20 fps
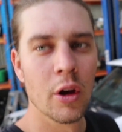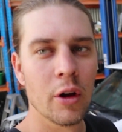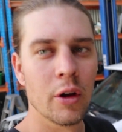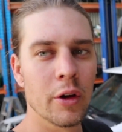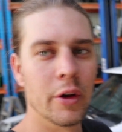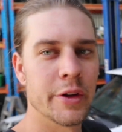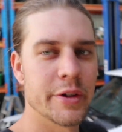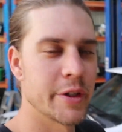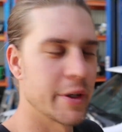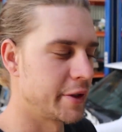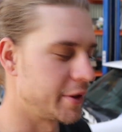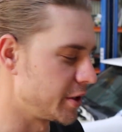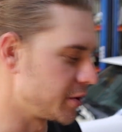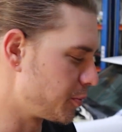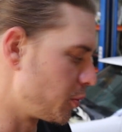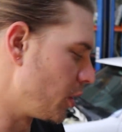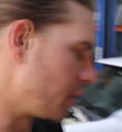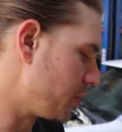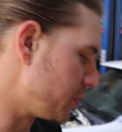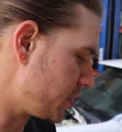Also, at
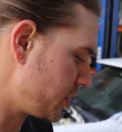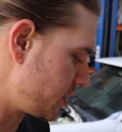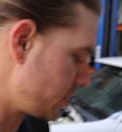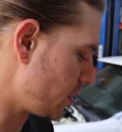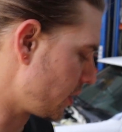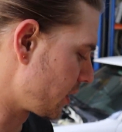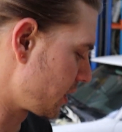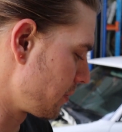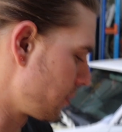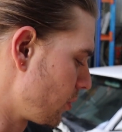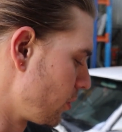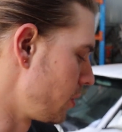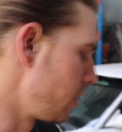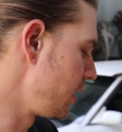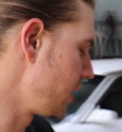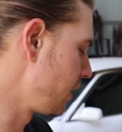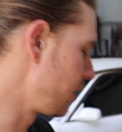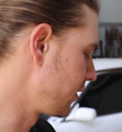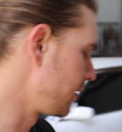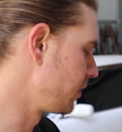this point, we'd just like to
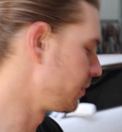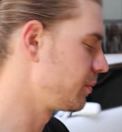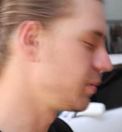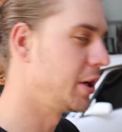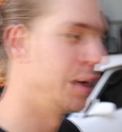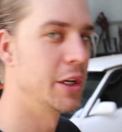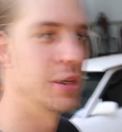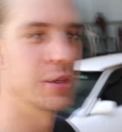point out that I'm pretty